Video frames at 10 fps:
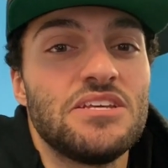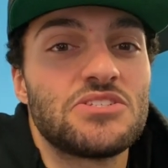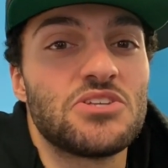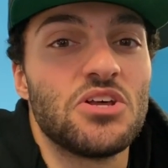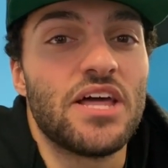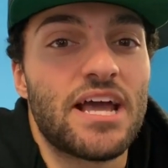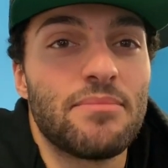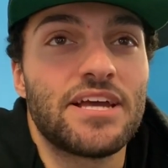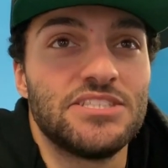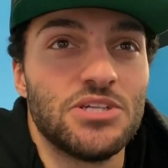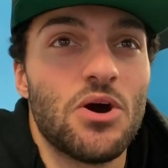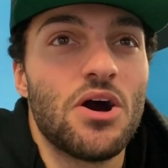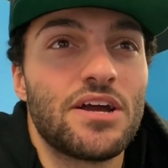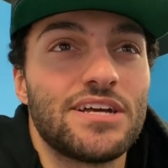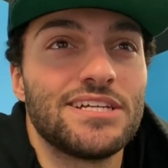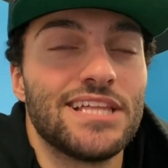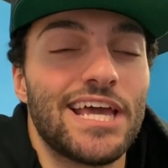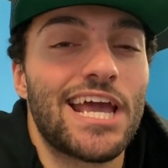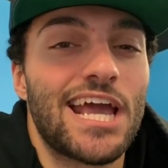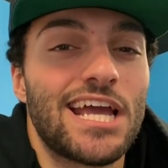So like I'm like a dog.
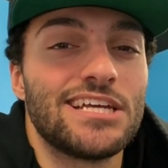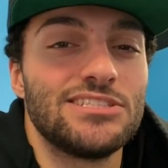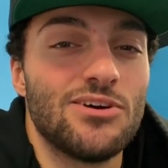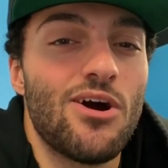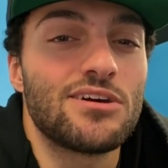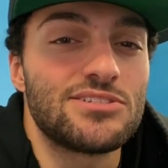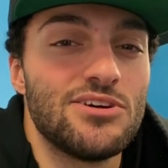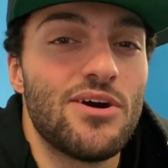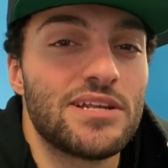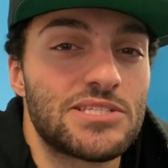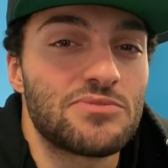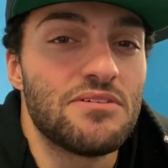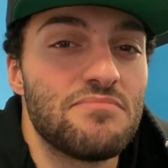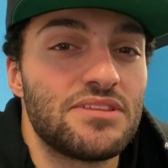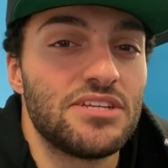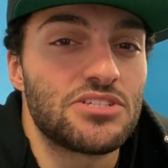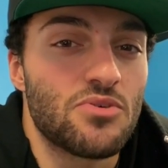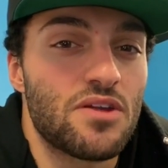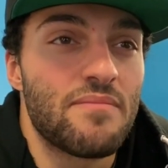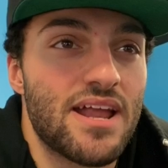Like dogs know how to swim, but they just
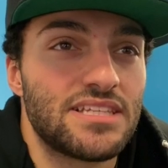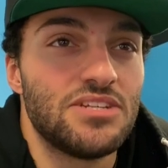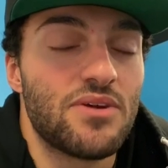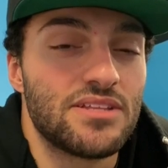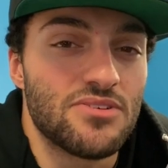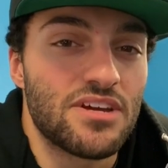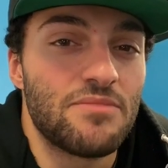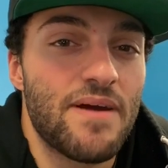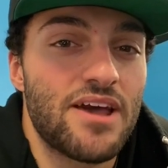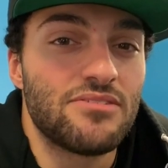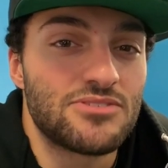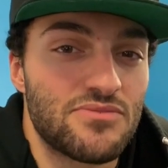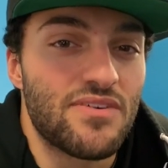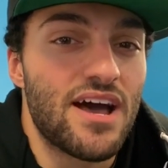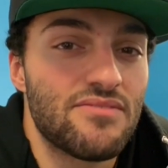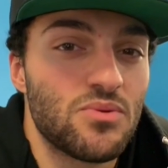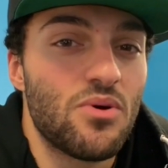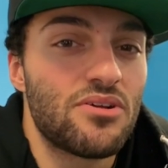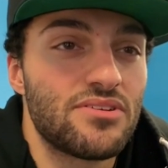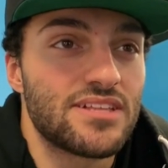automatically know how to doggy paddle and survive in the
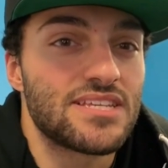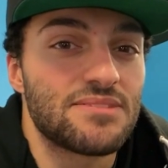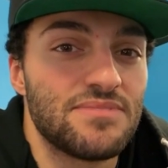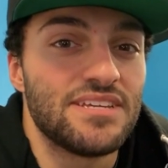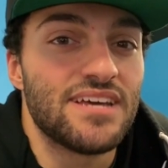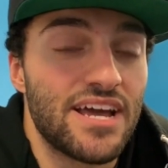water. That's like me.